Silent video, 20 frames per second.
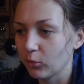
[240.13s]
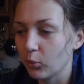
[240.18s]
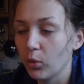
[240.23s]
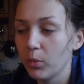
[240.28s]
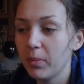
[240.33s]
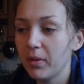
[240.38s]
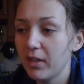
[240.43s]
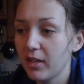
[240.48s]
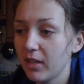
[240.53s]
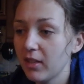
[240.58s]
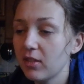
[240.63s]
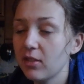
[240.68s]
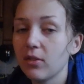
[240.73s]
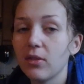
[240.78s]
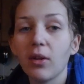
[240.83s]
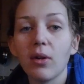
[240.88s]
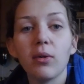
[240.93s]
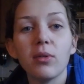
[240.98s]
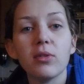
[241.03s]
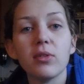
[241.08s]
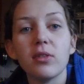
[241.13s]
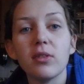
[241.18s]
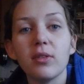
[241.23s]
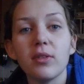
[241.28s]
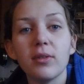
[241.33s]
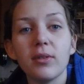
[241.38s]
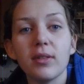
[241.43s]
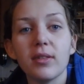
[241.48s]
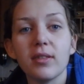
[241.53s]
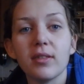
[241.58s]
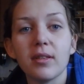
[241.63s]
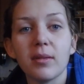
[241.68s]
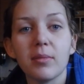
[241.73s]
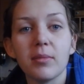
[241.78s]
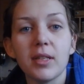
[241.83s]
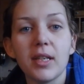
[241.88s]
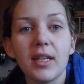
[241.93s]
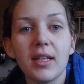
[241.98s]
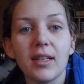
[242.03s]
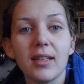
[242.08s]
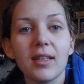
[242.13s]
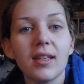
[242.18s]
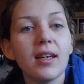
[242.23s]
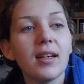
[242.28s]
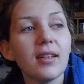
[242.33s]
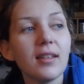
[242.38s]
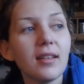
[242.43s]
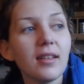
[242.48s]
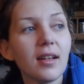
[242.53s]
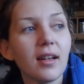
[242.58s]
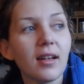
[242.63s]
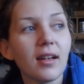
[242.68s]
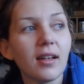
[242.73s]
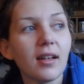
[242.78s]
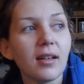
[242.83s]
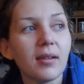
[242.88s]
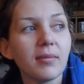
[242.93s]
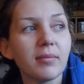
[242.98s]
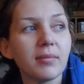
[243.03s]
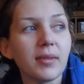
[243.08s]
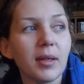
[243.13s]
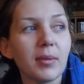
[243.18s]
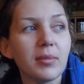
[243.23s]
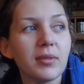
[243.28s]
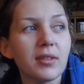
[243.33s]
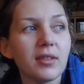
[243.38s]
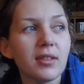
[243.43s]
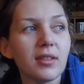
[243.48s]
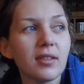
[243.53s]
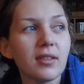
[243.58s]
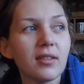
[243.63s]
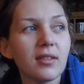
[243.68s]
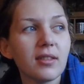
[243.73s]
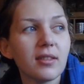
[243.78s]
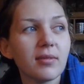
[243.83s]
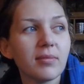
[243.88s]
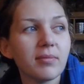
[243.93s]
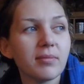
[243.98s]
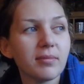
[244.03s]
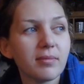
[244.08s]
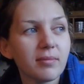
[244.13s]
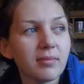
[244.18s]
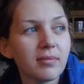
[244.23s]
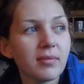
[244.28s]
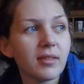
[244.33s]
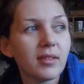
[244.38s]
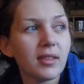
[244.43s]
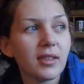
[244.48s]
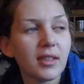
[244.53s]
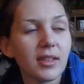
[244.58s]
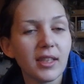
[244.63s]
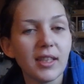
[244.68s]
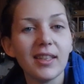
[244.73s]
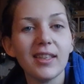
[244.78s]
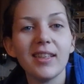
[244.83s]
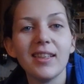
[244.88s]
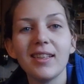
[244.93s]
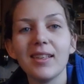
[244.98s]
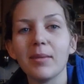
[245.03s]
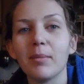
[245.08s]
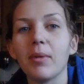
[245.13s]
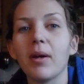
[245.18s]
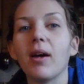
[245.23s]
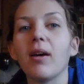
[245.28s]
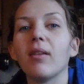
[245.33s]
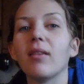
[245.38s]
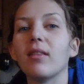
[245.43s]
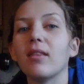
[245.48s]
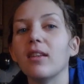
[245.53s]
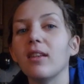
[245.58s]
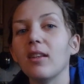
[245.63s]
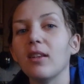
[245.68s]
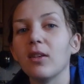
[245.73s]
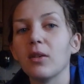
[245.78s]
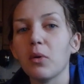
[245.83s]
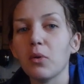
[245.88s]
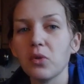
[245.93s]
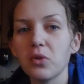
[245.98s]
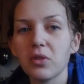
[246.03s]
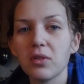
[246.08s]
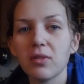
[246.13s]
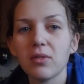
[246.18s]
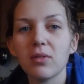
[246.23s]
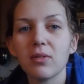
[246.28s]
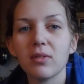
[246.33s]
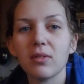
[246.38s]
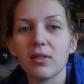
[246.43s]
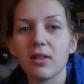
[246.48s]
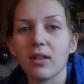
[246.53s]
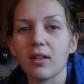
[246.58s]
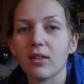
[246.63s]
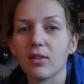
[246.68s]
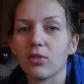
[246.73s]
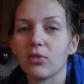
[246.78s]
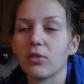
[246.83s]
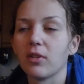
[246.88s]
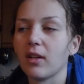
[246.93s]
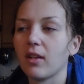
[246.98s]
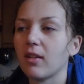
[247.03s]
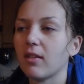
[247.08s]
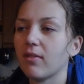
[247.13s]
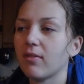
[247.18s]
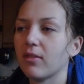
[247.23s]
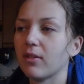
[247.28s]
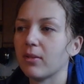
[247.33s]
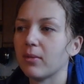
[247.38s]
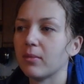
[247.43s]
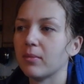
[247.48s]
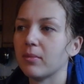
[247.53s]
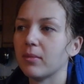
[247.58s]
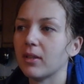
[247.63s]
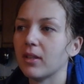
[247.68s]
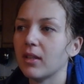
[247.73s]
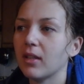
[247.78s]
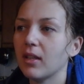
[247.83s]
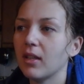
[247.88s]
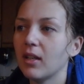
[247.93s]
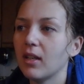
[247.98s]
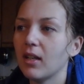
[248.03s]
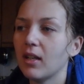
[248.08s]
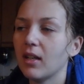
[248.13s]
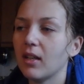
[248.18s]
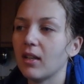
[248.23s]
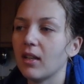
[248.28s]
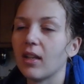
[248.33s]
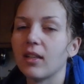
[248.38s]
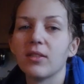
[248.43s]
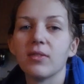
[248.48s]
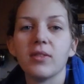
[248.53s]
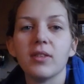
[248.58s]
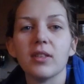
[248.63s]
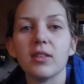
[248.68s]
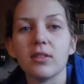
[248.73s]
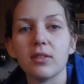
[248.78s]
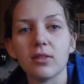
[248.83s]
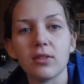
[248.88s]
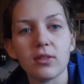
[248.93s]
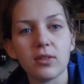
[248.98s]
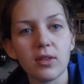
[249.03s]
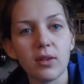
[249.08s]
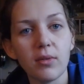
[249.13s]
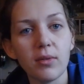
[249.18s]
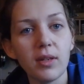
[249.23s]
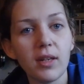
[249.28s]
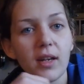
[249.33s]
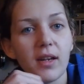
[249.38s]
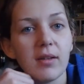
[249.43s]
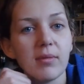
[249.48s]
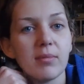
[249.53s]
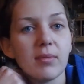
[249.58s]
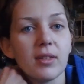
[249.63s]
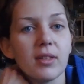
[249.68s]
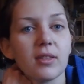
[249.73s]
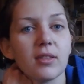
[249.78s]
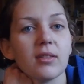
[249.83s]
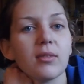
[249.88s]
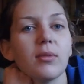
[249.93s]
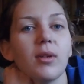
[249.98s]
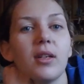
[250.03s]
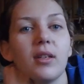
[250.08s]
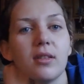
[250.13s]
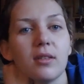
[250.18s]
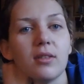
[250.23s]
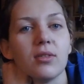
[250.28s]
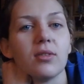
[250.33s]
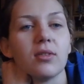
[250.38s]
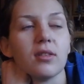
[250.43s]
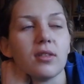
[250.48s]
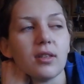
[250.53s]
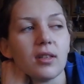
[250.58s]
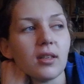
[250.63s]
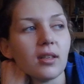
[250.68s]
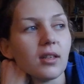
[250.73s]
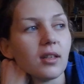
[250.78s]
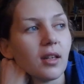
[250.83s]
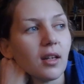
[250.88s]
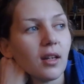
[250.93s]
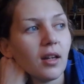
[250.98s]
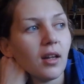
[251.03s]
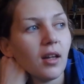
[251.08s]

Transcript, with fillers: would be nice though to do it someday again. Um, I'm still thinking about the coastal uh, trail from Latvia to Estonia. It's quite interesting.